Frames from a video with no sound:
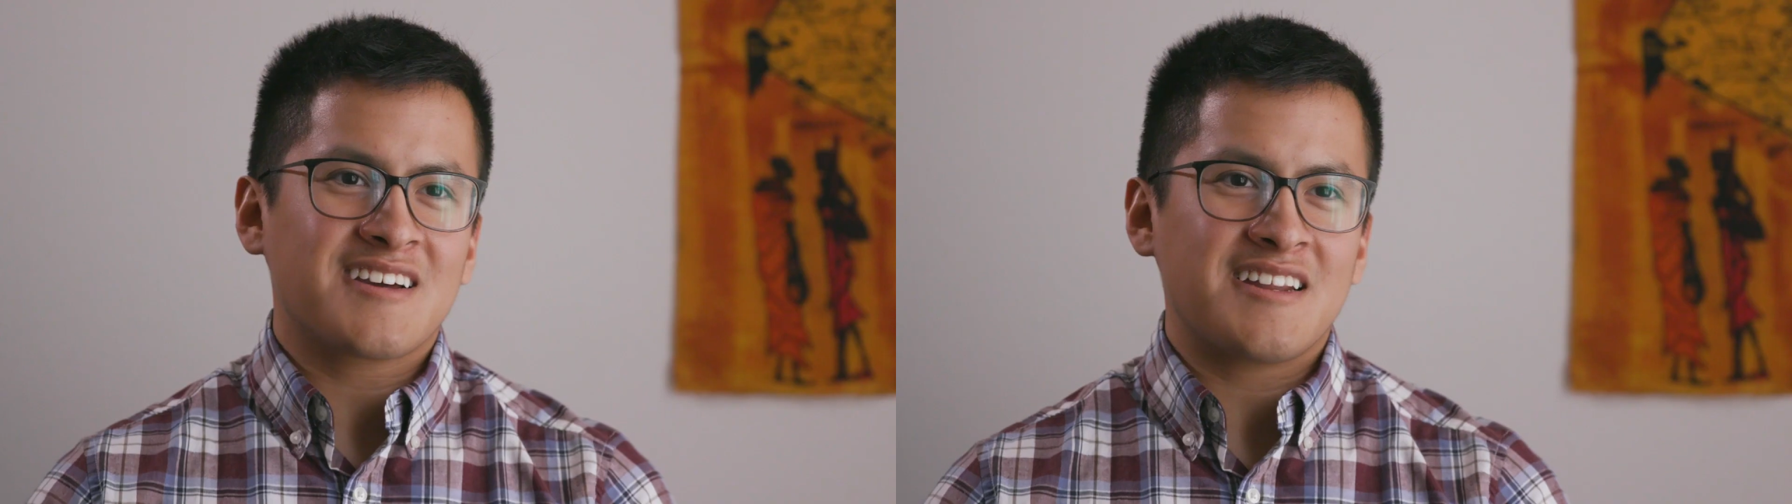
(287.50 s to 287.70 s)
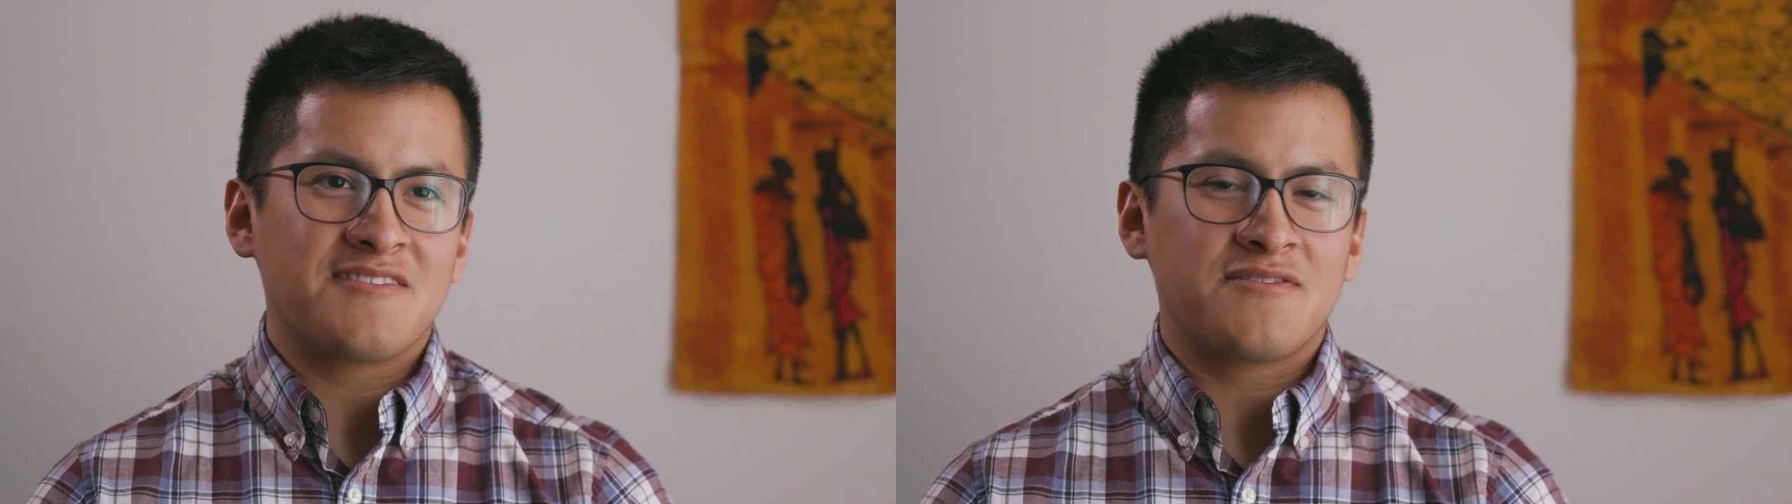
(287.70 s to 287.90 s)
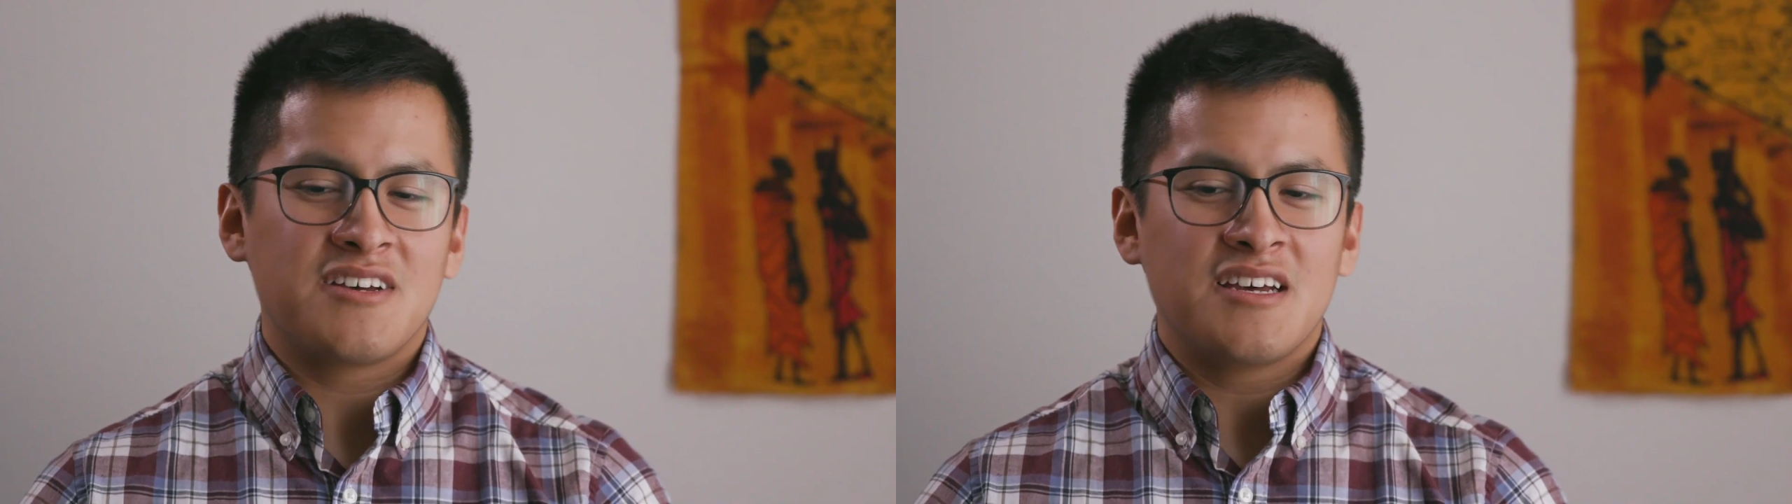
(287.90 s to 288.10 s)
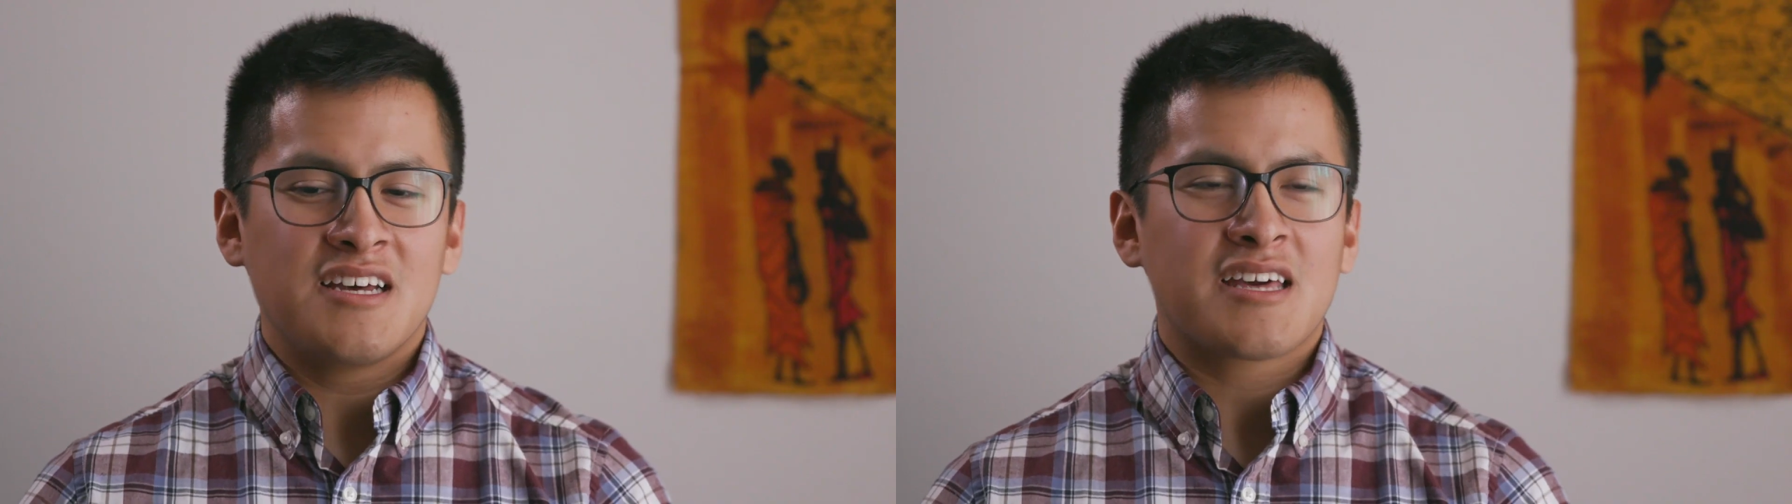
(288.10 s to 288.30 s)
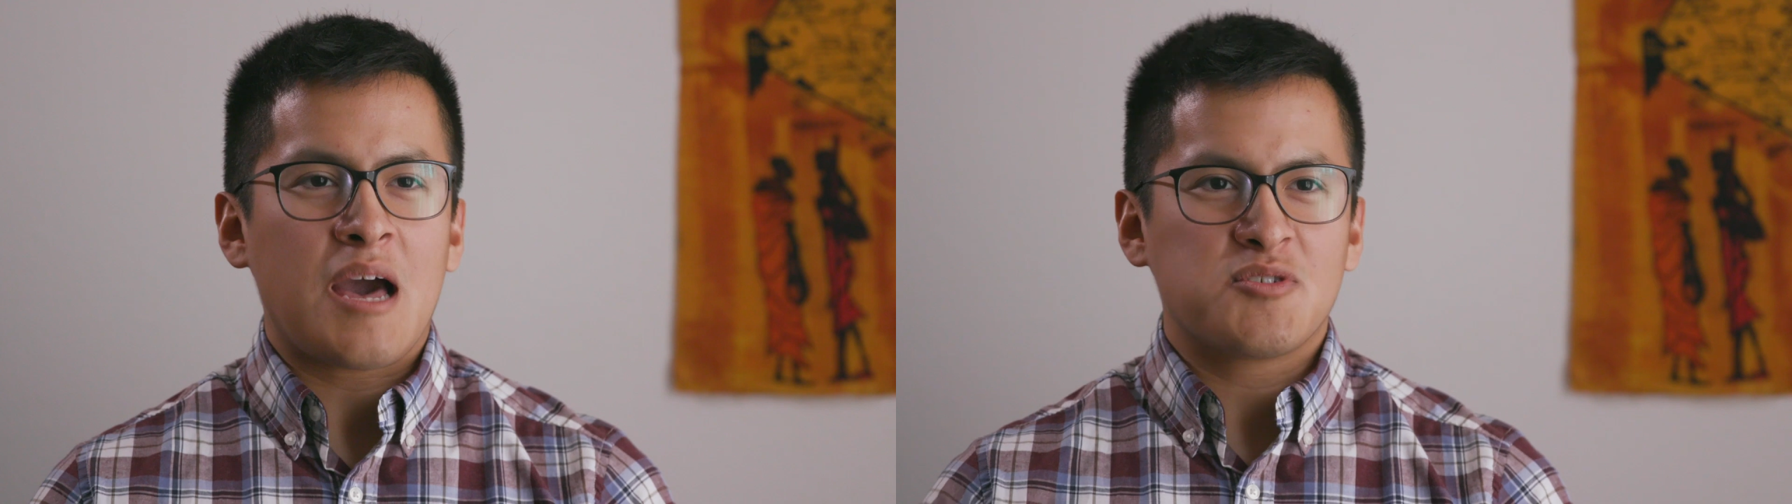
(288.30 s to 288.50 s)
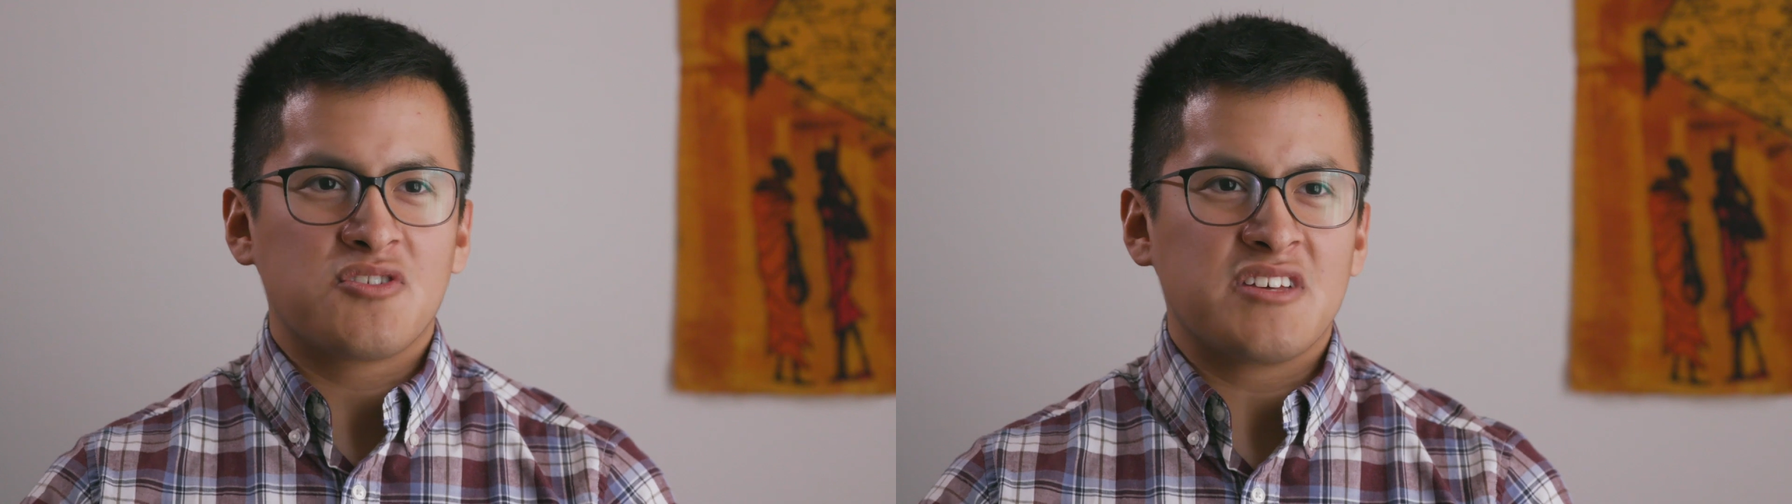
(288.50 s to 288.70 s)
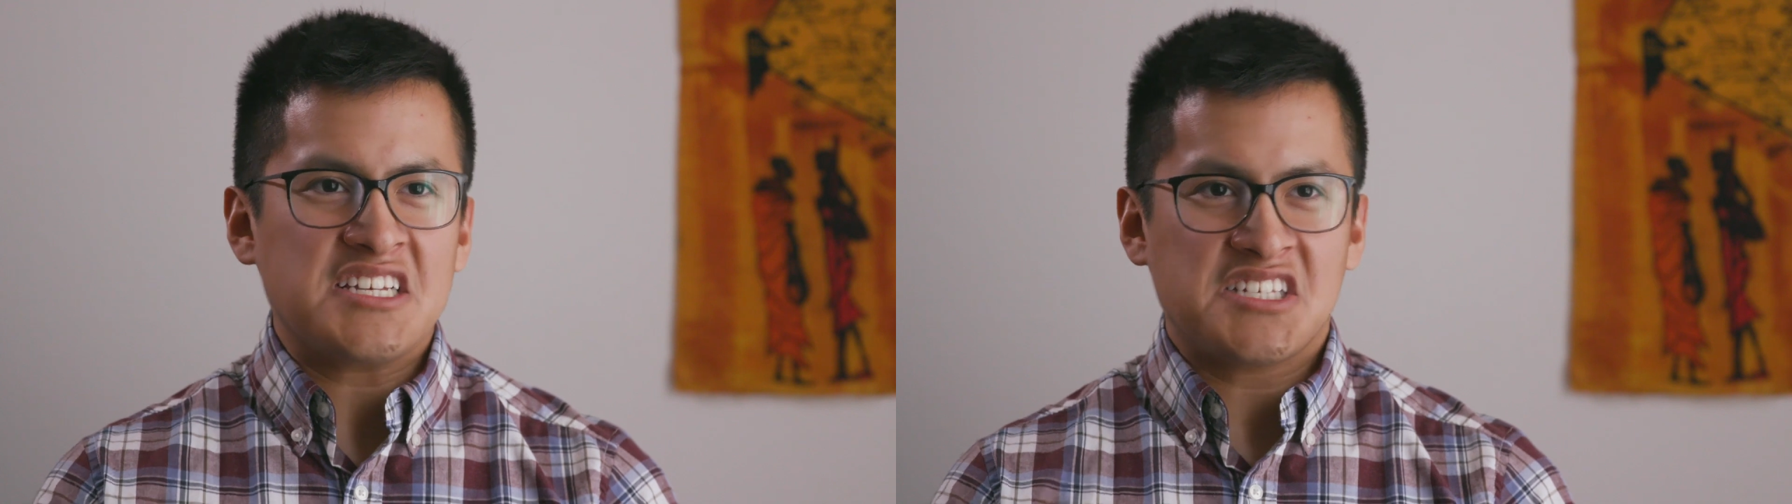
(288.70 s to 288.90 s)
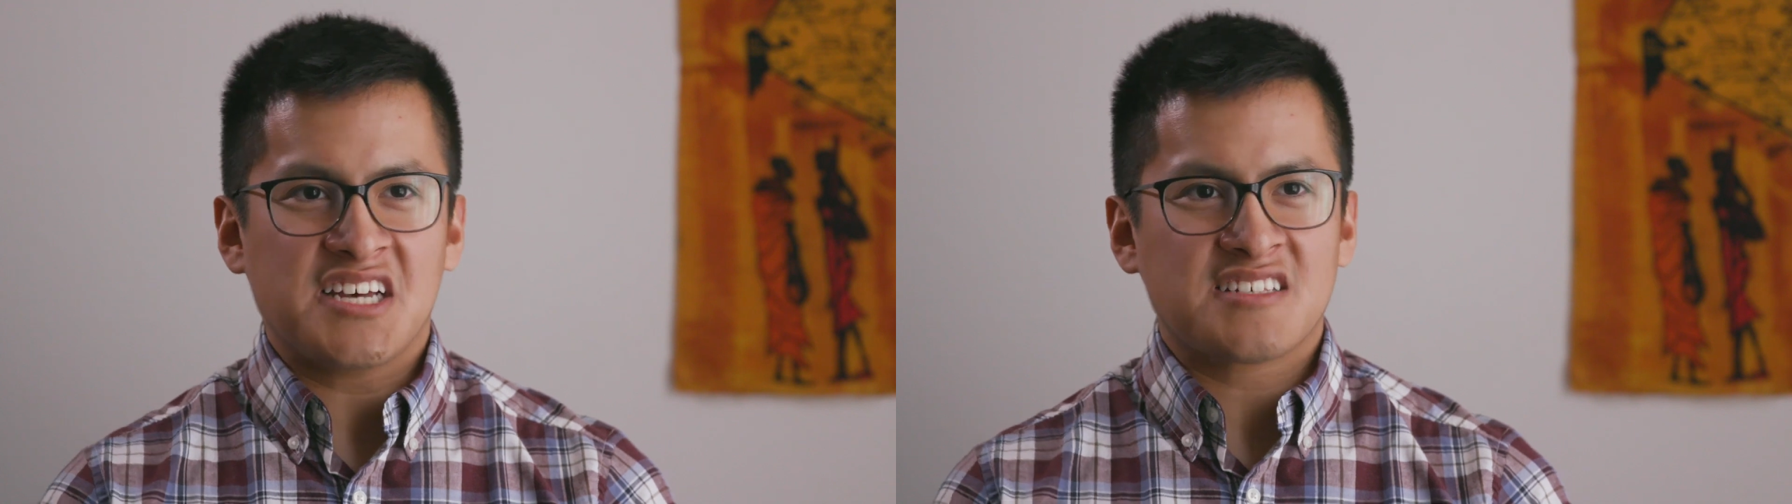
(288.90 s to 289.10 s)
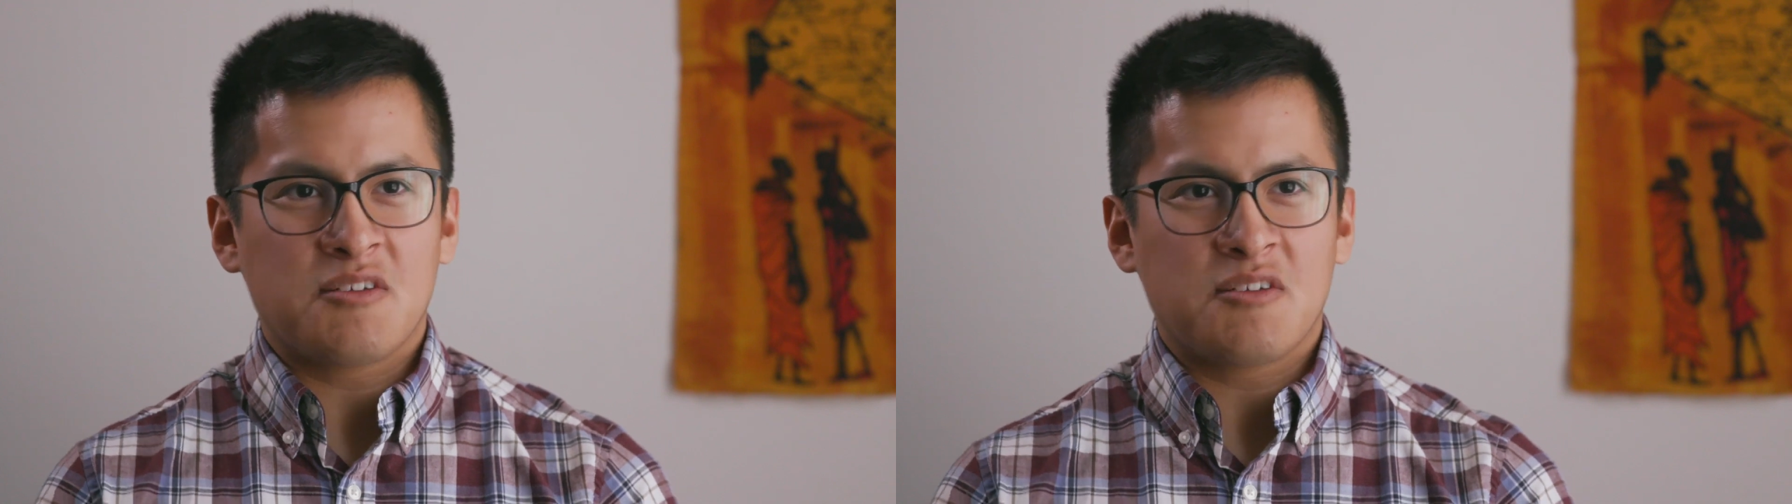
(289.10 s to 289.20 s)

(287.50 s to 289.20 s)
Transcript: kind of capture the insects